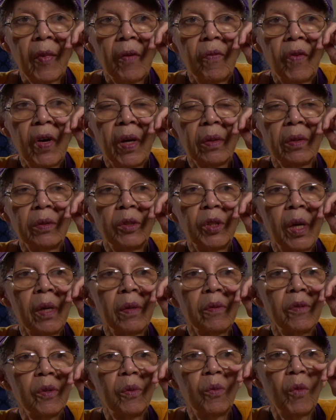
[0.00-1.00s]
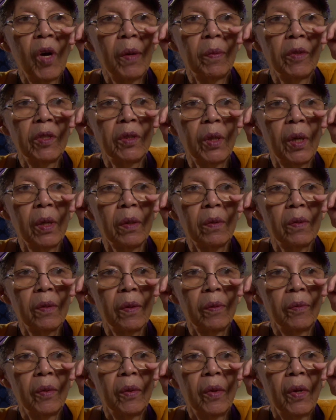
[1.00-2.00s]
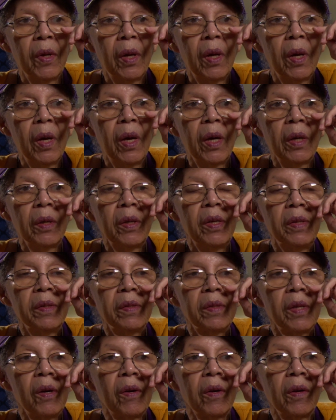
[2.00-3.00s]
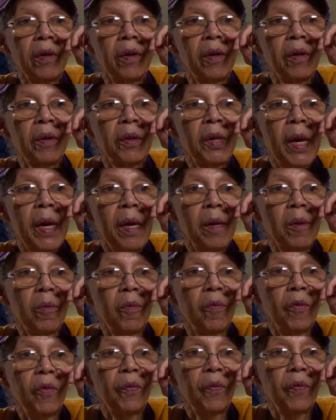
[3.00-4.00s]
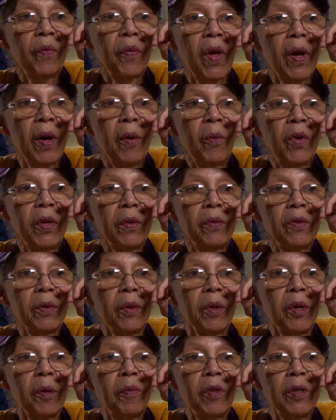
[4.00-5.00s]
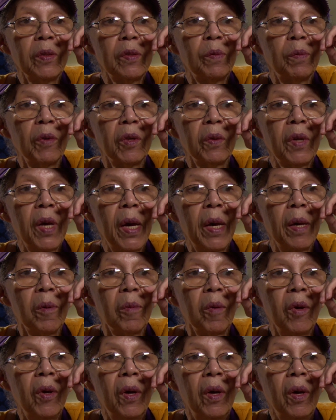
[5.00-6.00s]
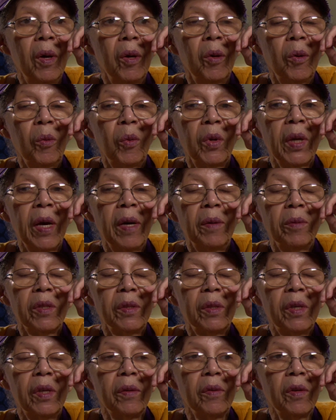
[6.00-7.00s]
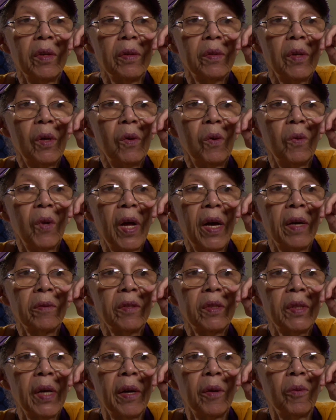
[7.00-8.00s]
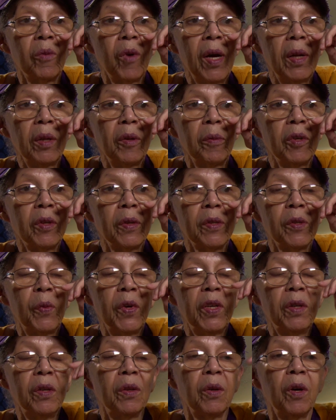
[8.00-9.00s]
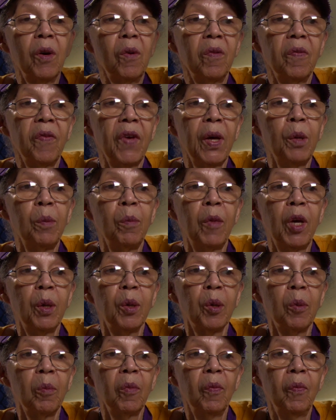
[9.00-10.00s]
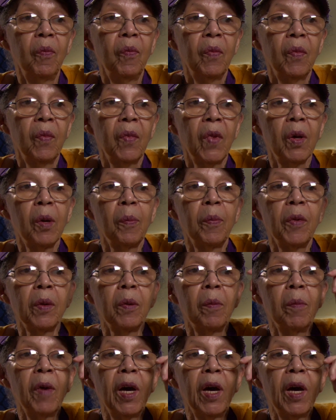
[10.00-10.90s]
Father Johnson, Robert Johnson. And he started a camp. I went to an Episcopal camp when I was 10 years old outside Raleigh, because we couldn't go to Vade Mecum up in the